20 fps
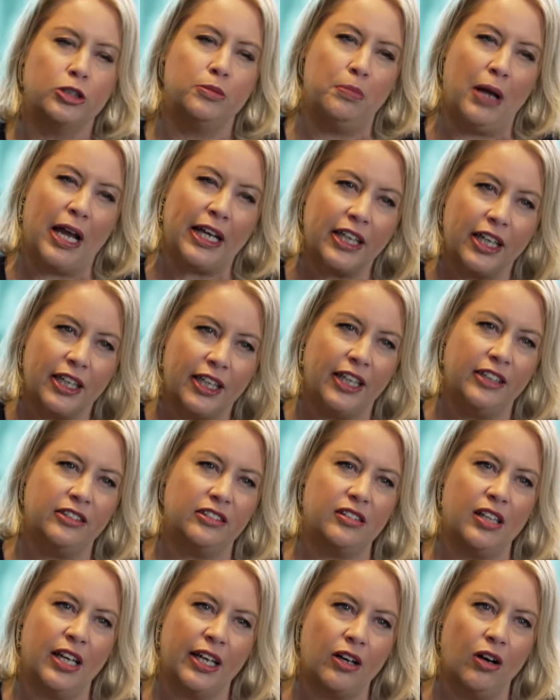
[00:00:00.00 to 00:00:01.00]
back
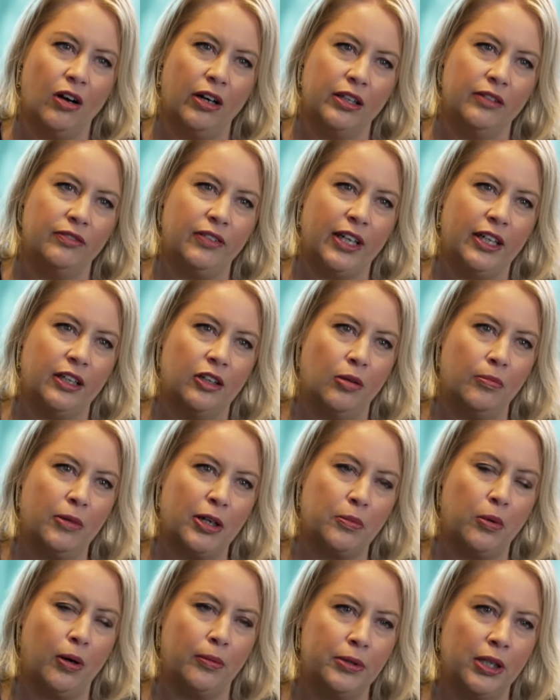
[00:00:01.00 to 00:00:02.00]
against that kind of
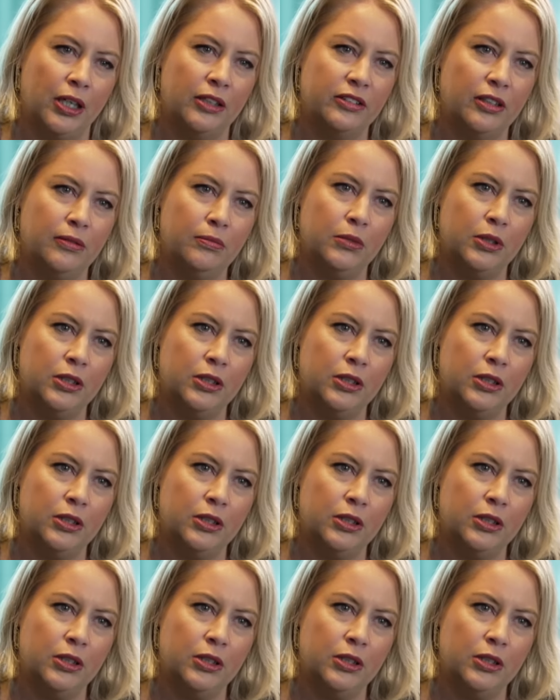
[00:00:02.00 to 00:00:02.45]
economic populism?